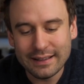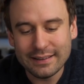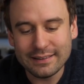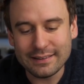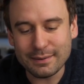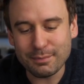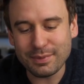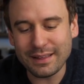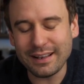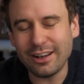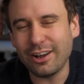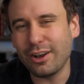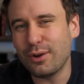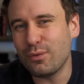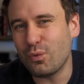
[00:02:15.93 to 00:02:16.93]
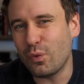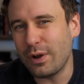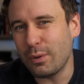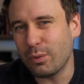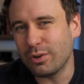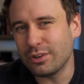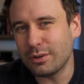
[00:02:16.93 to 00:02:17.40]
something that I don't
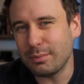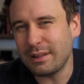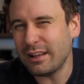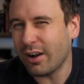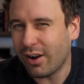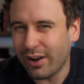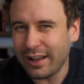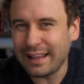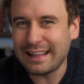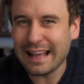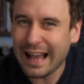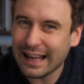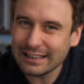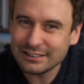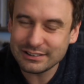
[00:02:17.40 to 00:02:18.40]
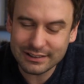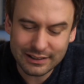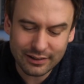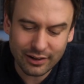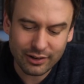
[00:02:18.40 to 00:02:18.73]
really want to be eye-catching.